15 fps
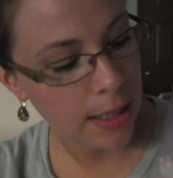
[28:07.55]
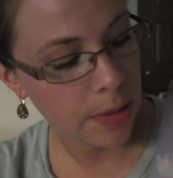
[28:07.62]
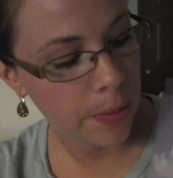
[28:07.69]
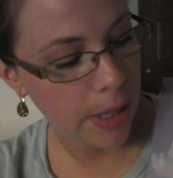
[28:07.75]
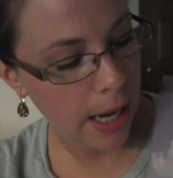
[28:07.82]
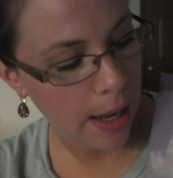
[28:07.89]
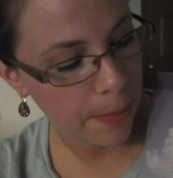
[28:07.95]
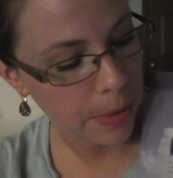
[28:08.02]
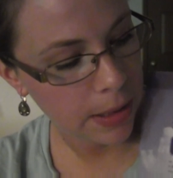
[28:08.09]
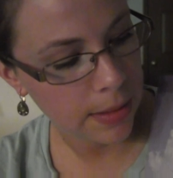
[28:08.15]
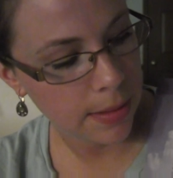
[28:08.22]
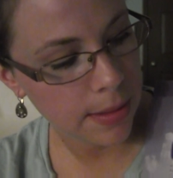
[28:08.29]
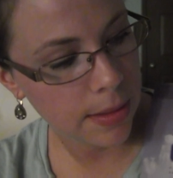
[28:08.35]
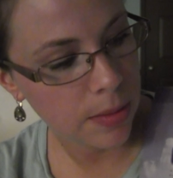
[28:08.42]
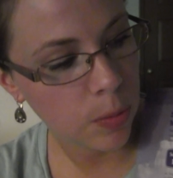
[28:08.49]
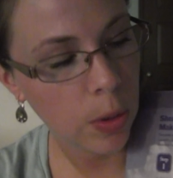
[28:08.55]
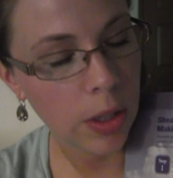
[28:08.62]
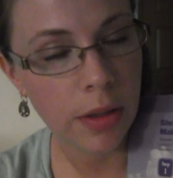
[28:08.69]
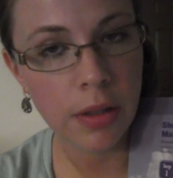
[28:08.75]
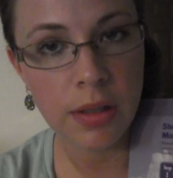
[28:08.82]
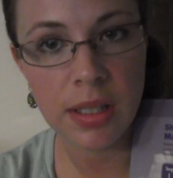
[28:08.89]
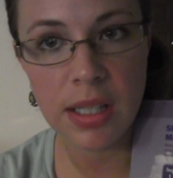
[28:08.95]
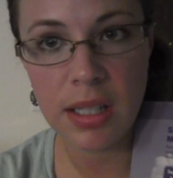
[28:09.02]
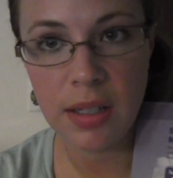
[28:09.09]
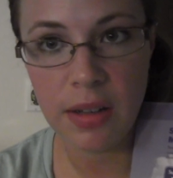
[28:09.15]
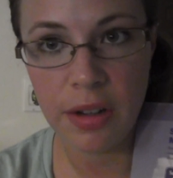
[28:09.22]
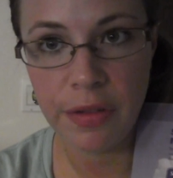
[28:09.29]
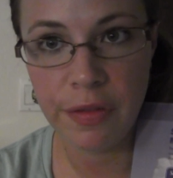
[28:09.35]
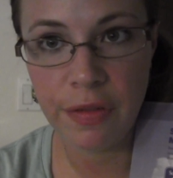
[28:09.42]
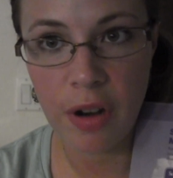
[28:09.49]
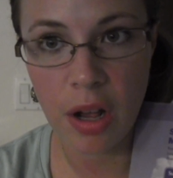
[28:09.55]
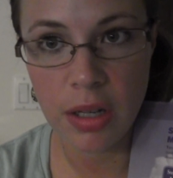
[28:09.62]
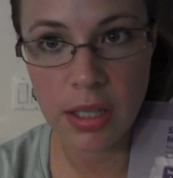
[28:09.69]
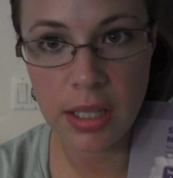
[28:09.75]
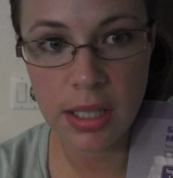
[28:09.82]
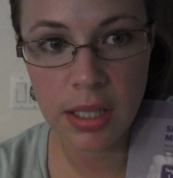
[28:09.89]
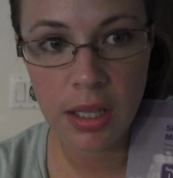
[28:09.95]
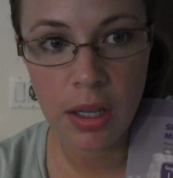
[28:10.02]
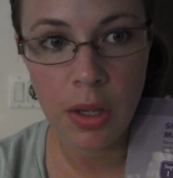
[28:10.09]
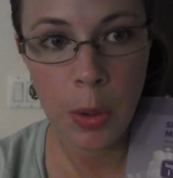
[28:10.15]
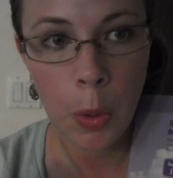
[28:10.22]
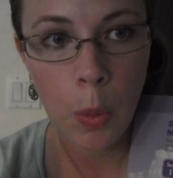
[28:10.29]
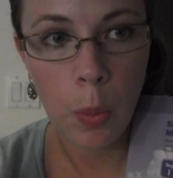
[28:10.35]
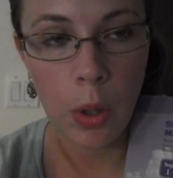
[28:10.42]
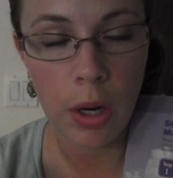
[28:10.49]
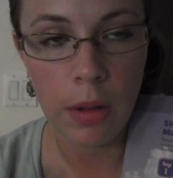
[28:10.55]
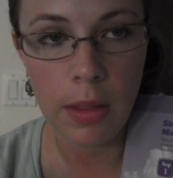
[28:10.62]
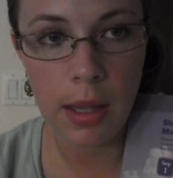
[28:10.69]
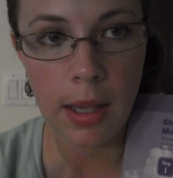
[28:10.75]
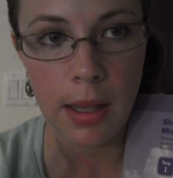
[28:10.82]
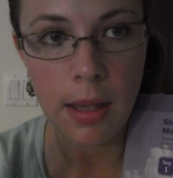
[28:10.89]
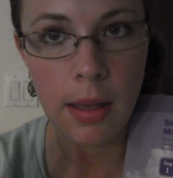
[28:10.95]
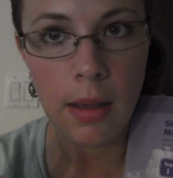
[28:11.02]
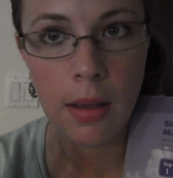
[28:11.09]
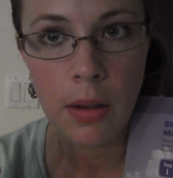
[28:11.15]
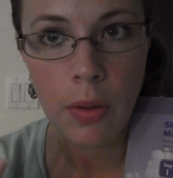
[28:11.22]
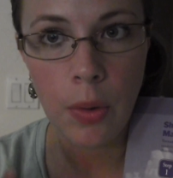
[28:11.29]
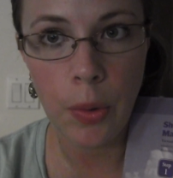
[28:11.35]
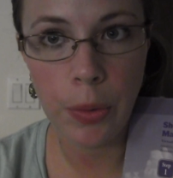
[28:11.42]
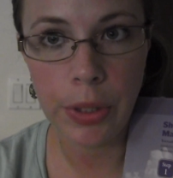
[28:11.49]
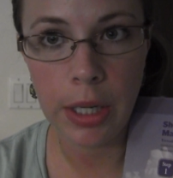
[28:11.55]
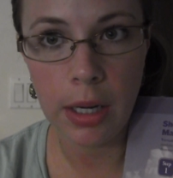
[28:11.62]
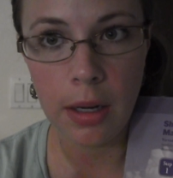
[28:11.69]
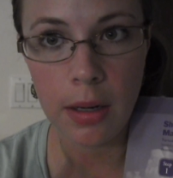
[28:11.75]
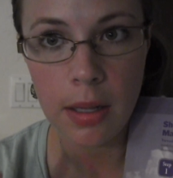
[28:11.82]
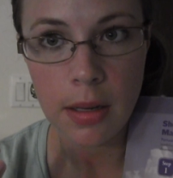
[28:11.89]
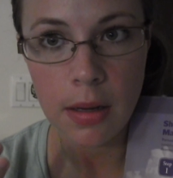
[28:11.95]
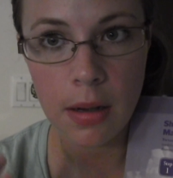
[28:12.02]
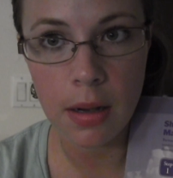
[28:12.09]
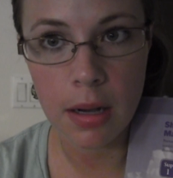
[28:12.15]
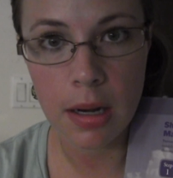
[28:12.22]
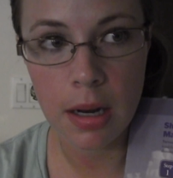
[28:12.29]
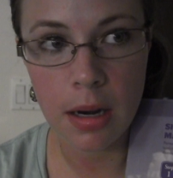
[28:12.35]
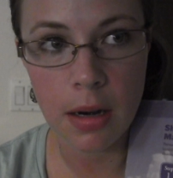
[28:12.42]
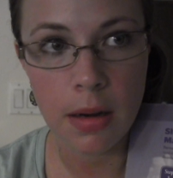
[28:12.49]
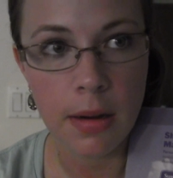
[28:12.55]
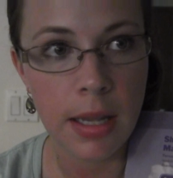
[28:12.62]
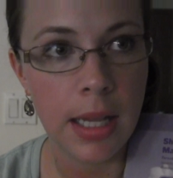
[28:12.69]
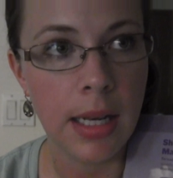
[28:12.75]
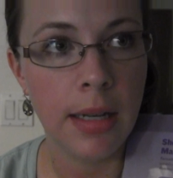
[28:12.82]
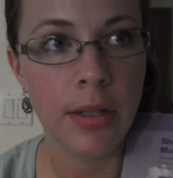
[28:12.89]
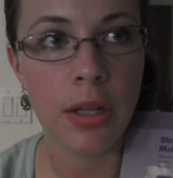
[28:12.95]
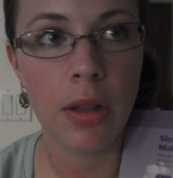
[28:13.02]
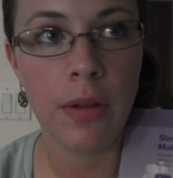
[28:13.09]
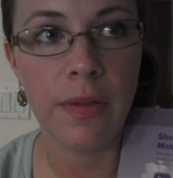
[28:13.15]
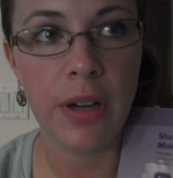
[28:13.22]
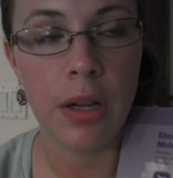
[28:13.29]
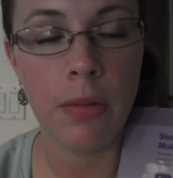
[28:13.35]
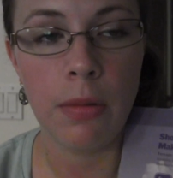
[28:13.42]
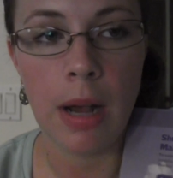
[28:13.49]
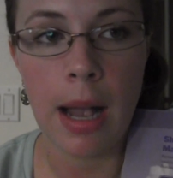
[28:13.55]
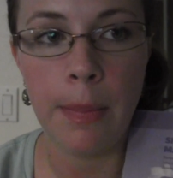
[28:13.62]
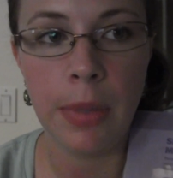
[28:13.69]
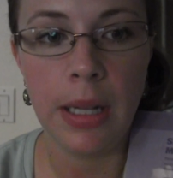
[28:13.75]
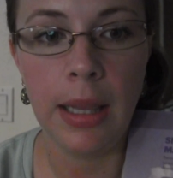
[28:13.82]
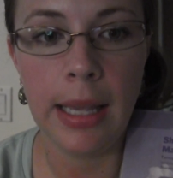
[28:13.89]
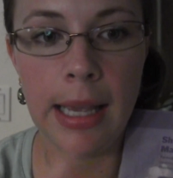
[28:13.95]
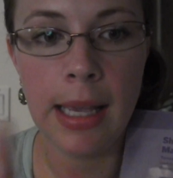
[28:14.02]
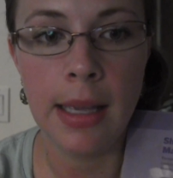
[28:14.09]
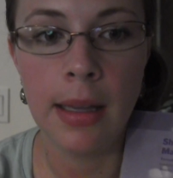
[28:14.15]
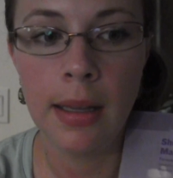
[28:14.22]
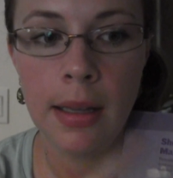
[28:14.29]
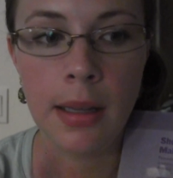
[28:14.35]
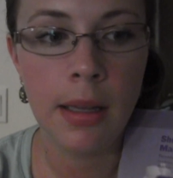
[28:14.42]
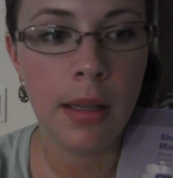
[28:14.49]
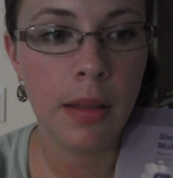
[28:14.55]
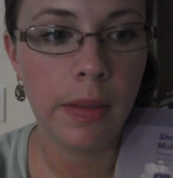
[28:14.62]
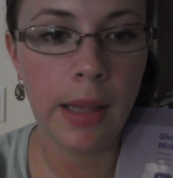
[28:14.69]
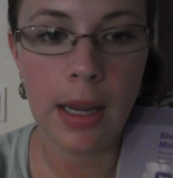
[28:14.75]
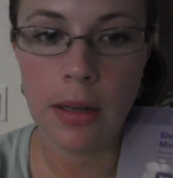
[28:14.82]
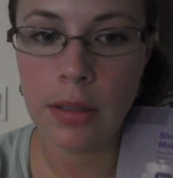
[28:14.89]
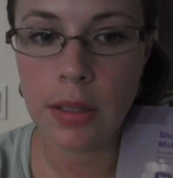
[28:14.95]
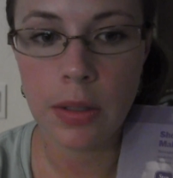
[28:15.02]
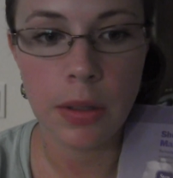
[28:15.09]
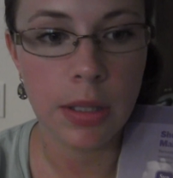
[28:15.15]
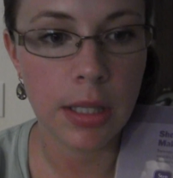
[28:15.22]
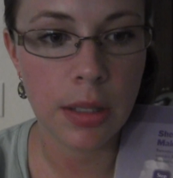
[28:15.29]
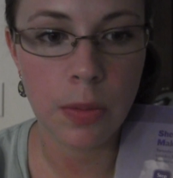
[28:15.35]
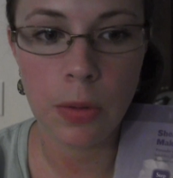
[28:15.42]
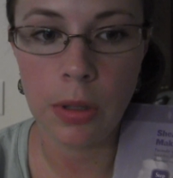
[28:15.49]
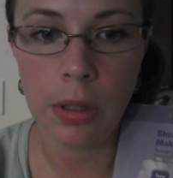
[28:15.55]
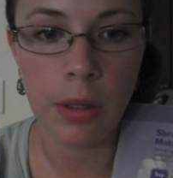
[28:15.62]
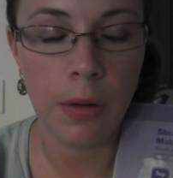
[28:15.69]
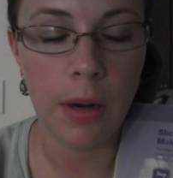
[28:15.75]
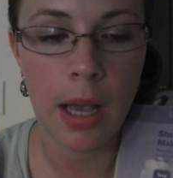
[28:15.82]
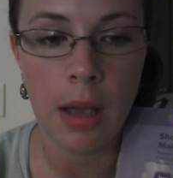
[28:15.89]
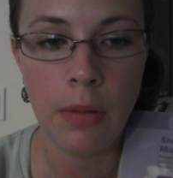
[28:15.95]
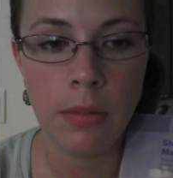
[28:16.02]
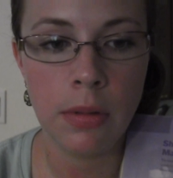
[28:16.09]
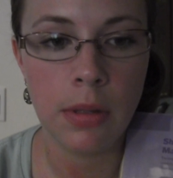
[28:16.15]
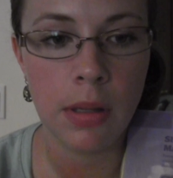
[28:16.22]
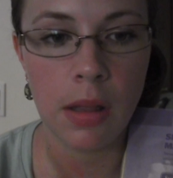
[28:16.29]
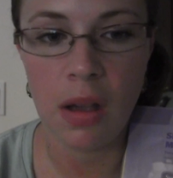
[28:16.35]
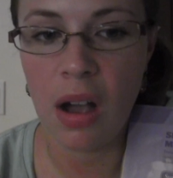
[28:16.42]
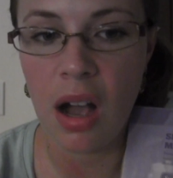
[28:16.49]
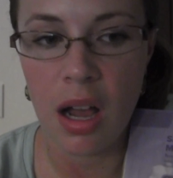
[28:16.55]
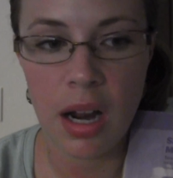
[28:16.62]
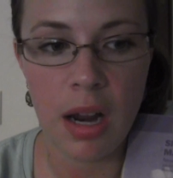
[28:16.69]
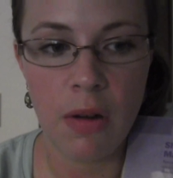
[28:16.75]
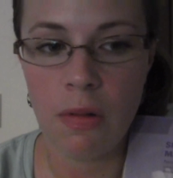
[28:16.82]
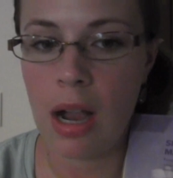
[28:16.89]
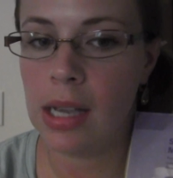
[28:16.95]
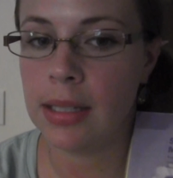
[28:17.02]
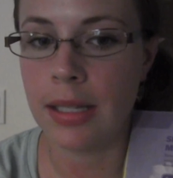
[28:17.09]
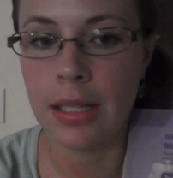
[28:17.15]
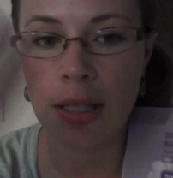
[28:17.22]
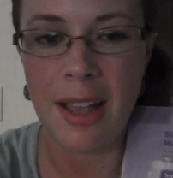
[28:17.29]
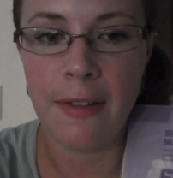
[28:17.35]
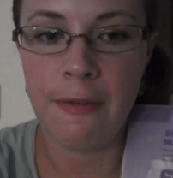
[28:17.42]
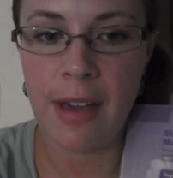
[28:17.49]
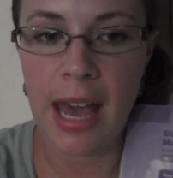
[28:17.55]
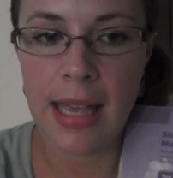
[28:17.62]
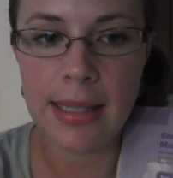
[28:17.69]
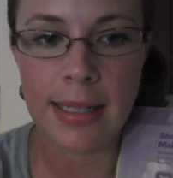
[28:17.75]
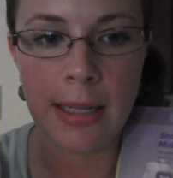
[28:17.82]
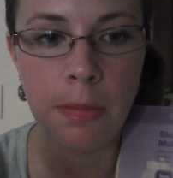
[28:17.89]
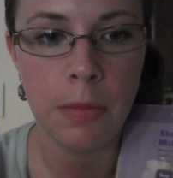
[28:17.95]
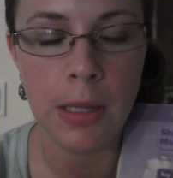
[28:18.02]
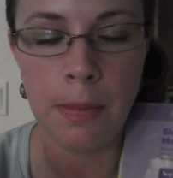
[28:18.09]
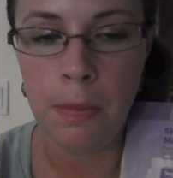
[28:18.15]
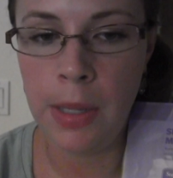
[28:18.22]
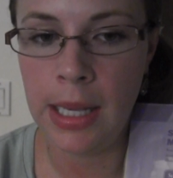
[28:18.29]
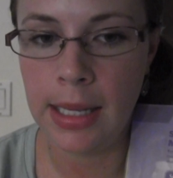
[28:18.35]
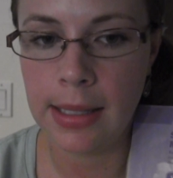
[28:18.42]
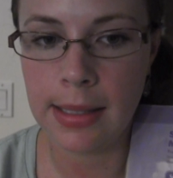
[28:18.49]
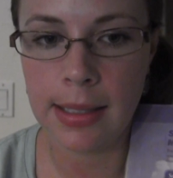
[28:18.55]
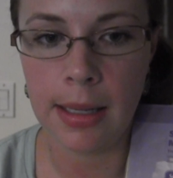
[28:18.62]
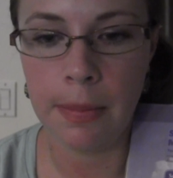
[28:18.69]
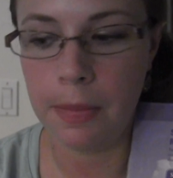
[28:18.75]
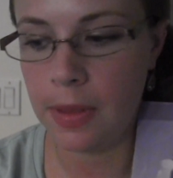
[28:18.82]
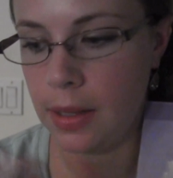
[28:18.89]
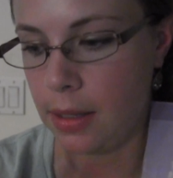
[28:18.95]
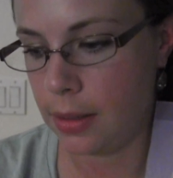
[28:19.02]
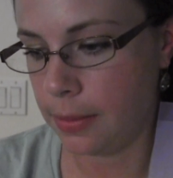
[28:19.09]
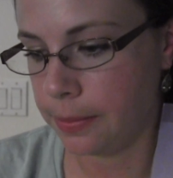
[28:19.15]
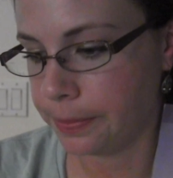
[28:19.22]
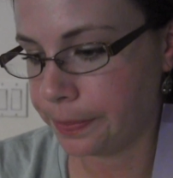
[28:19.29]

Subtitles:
that's what happens when there's a front where the cold air and hot air hit each other very rapidly. The air starts swirling around, the hot air rises so fast it picks up the